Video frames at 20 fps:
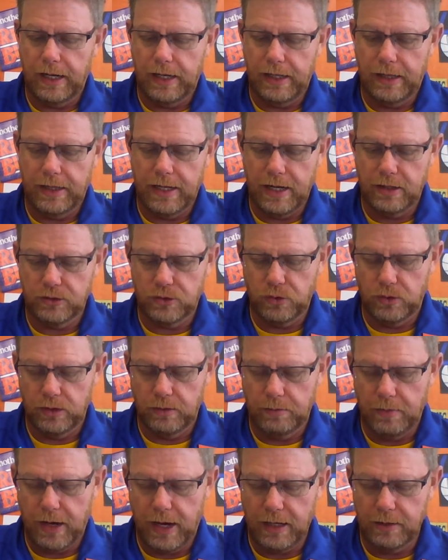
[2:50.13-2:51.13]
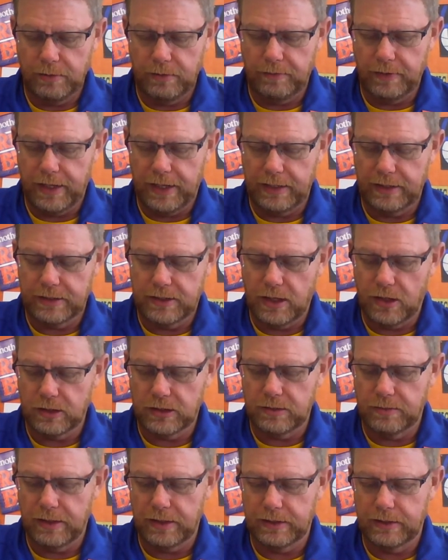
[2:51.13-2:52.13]
Down toward the bottom of that, it
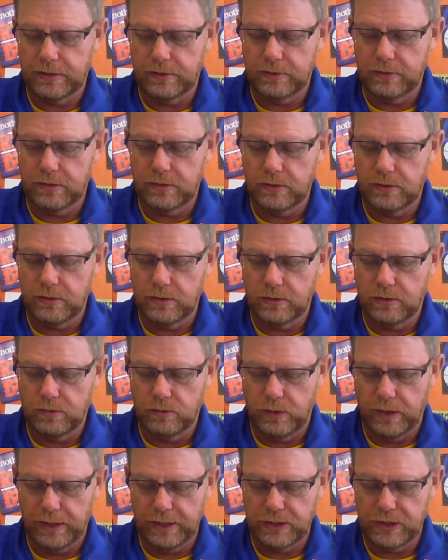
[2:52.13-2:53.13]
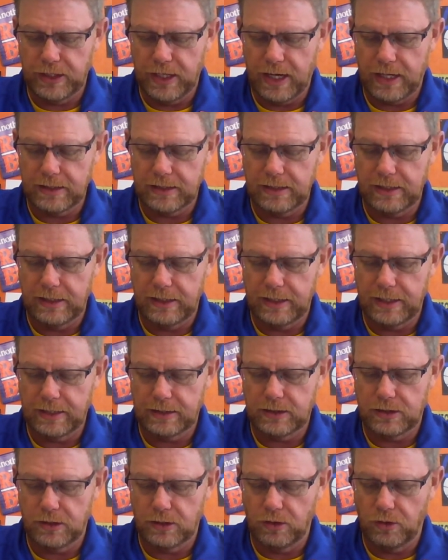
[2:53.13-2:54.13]
talks about religiosity, and
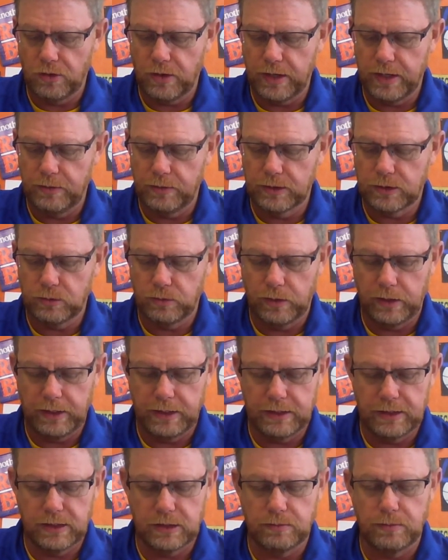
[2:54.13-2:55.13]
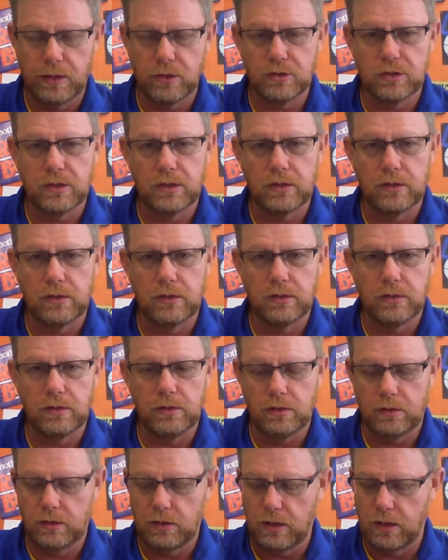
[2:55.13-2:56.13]
that's the degree to which religion is most
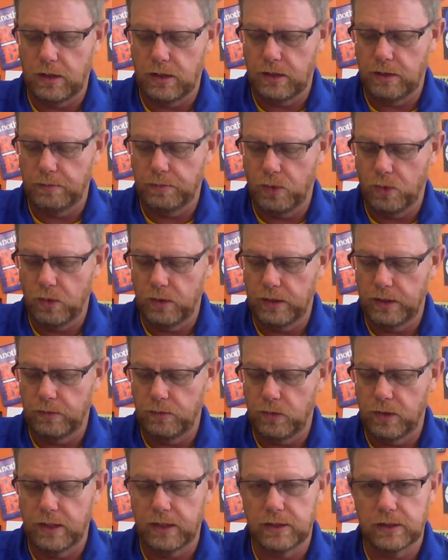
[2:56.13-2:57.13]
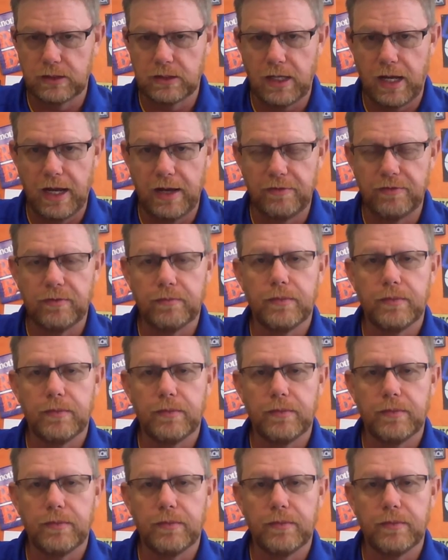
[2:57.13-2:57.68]
important in one's life.